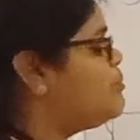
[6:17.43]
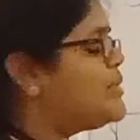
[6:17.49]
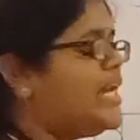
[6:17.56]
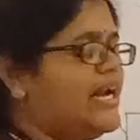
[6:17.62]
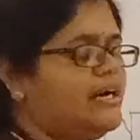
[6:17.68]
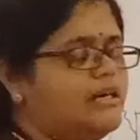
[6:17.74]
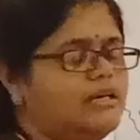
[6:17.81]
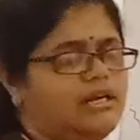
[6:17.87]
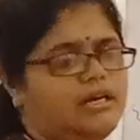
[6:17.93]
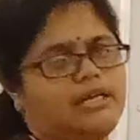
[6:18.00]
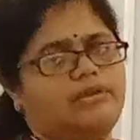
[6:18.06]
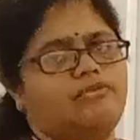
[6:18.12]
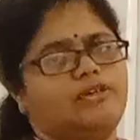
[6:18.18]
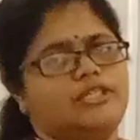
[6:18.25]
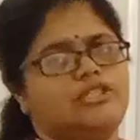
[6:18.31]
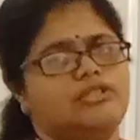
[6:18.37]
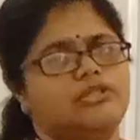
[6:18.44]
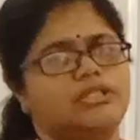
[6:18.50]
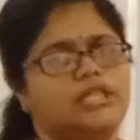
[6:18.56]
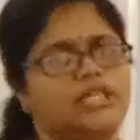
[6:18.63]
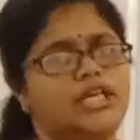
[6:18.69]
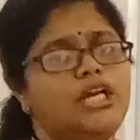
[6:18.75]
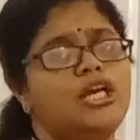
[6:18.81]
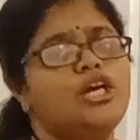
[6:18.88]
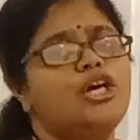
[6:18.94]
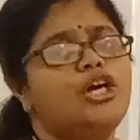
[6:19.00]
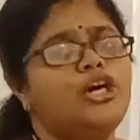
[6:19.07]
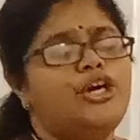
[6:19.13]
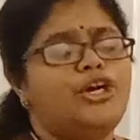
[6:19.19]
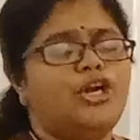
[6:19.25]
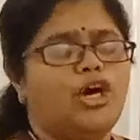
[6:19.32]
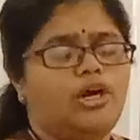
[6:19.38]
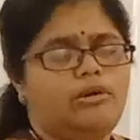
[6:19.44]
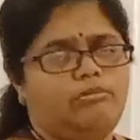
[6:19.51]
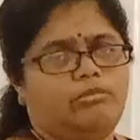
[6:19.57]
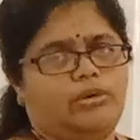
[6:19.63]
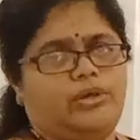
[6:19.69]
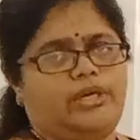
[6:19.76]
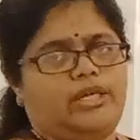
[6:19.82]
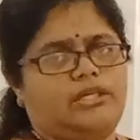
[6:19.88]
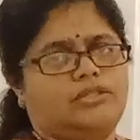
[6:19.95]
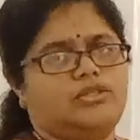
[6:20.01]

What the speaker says: N refers to the non-bonding.